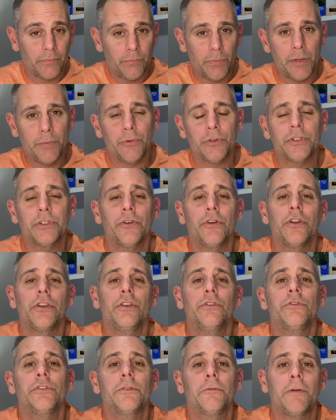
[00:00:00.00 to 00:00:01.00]
People are still going to
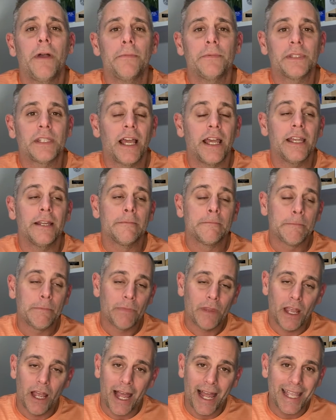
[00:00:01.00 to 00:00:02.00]
use the website.
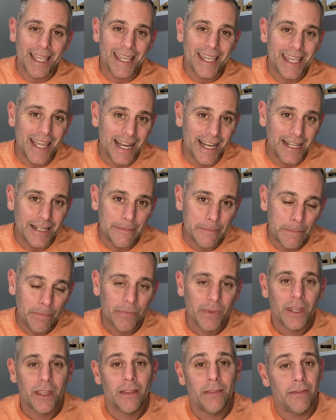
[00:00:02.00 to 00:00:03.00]
I get it.
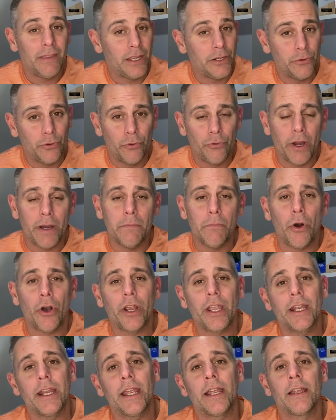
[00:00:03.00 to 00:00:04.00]
They do great
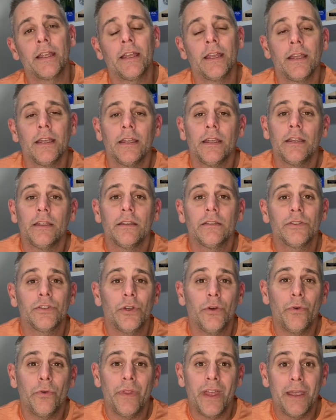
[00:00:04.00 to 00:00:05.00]
marketing.
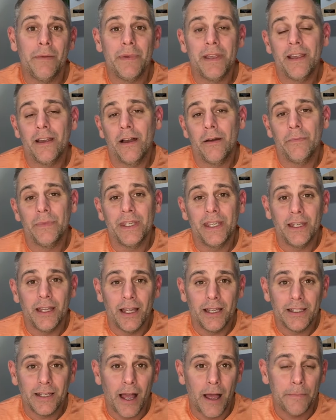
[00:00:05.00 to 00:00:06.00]
So they become the
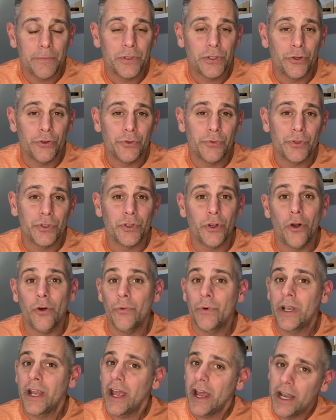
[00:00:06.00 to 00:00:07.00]
top search result
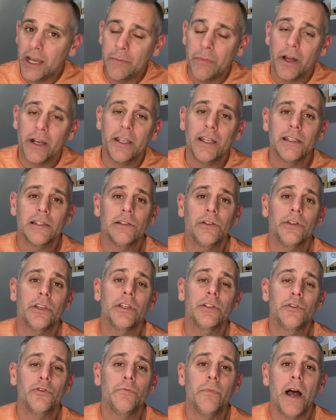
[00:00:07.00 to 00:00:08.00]
when anybody is
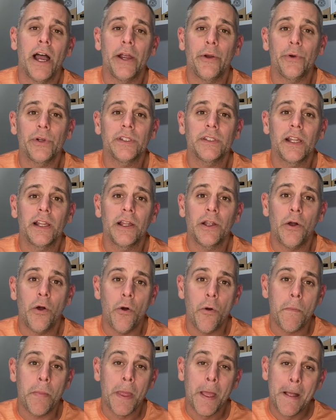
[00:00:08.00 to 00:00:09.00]
looking to buy or sell a
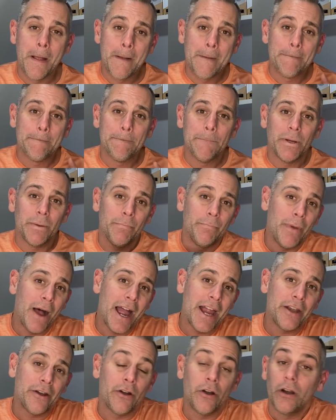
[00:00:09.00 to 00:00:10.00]
home. But
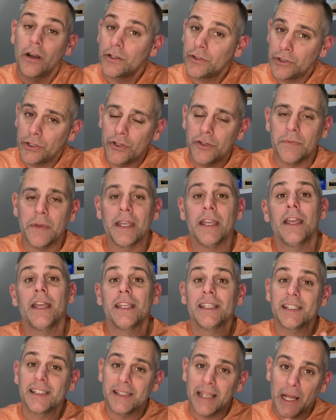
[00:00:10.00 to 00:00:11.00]
buyer, excuse me,
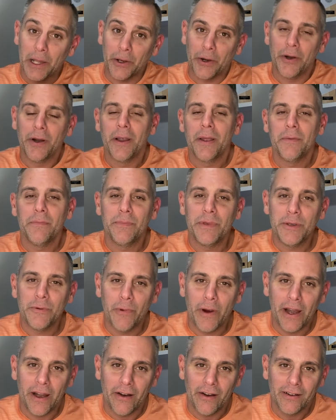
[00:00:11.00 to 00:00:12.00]
seller,
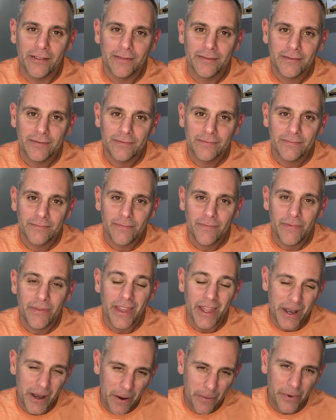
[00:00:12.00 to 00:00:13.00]
beware.
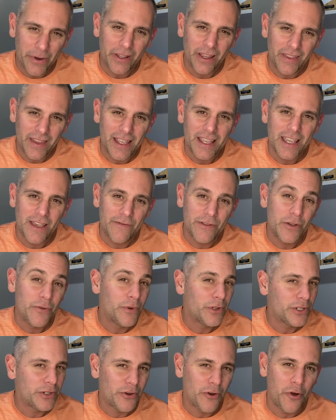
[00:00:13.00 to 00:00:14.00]
The number that they give you
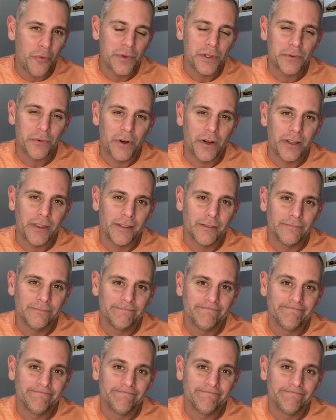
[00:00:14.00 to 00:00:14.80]
what your home is worth,